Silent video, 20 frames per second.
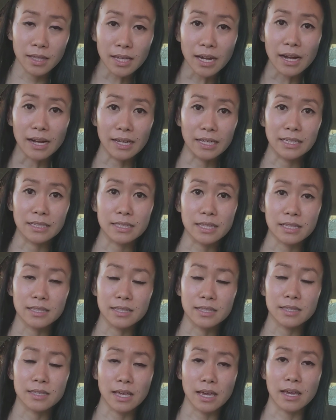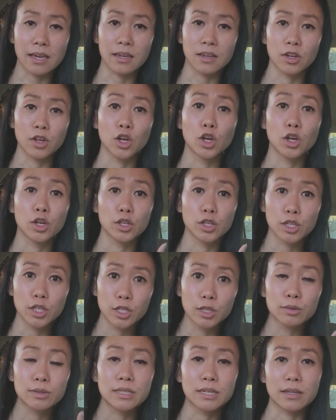the eyes and say,
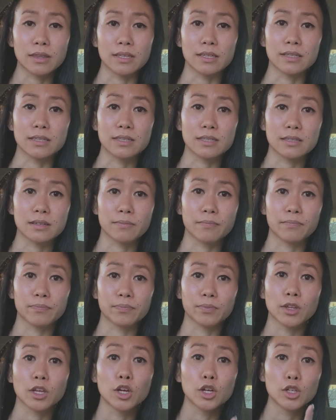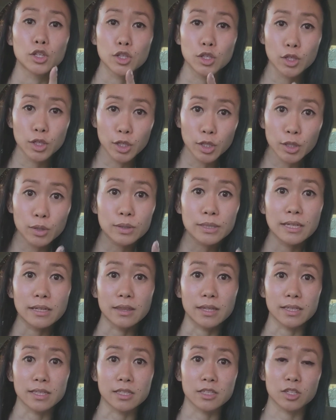"You did this. You
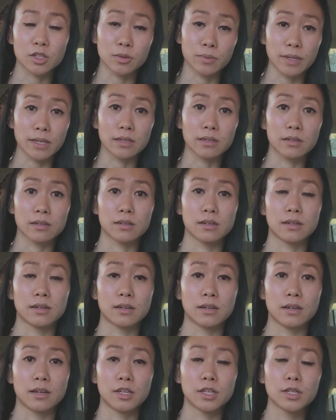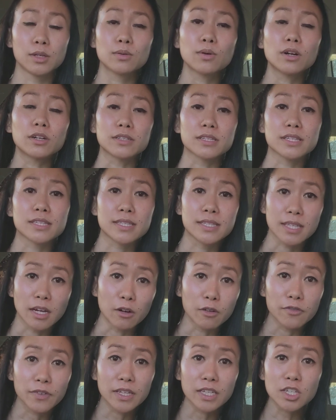did this to me. You are
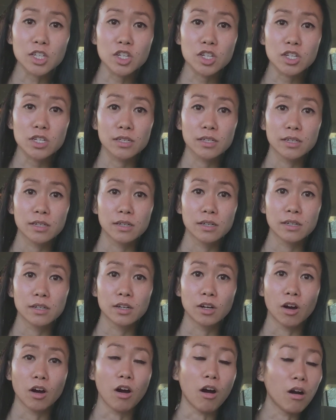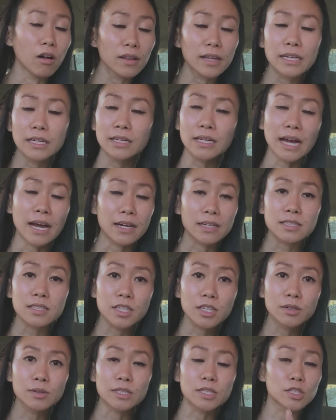selfish. All I
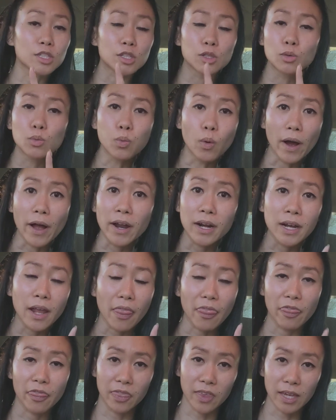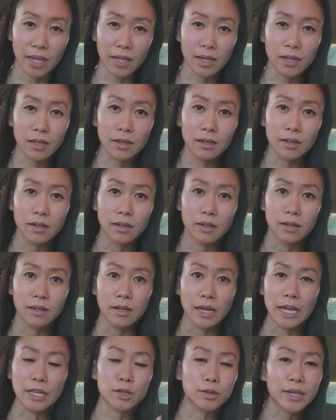ask you is to do one thing,
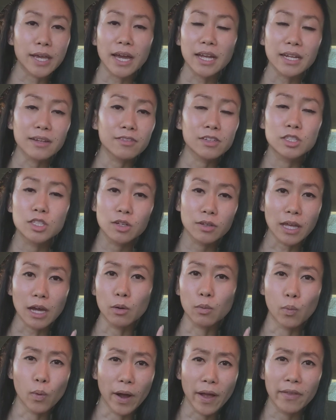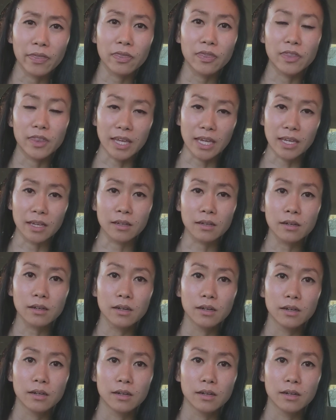and you can't even do that one thing."